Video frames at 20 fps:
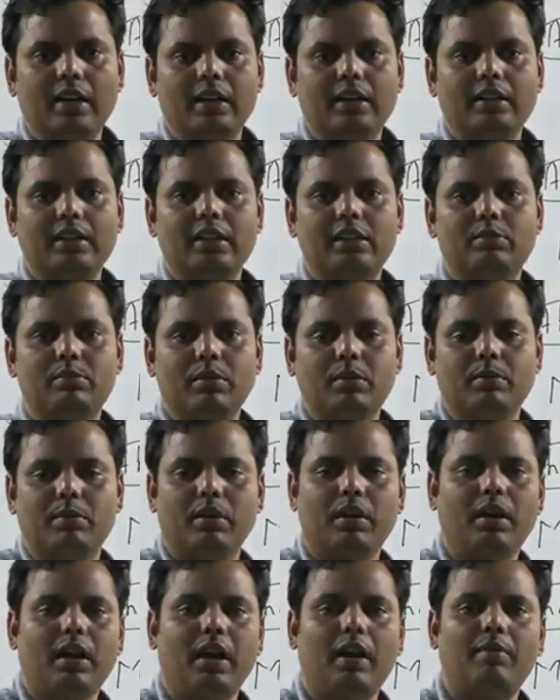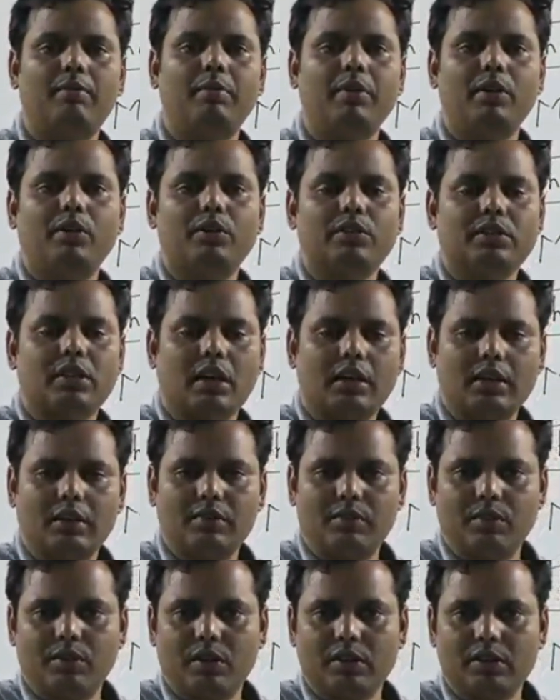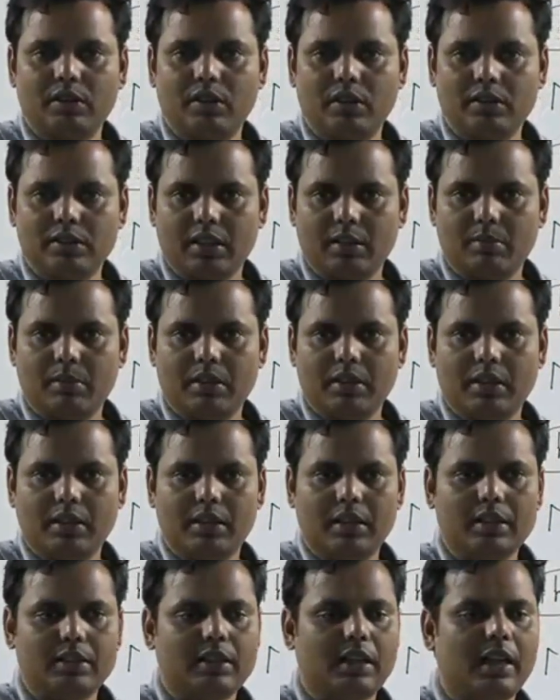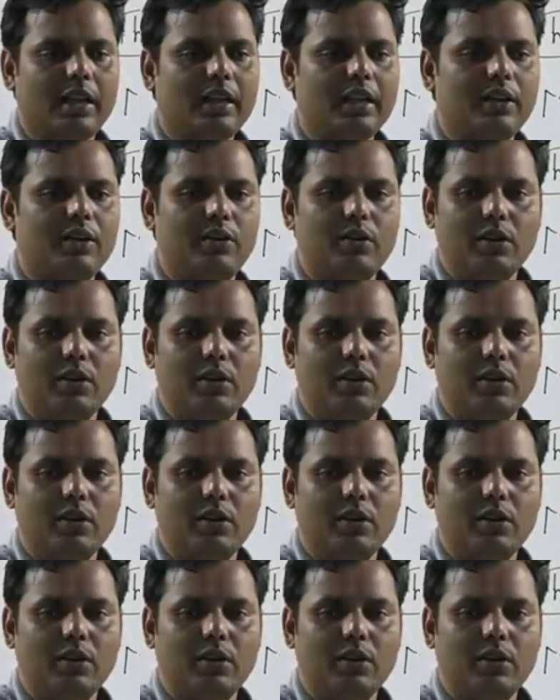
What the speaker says: these people have started focusing on some other things, like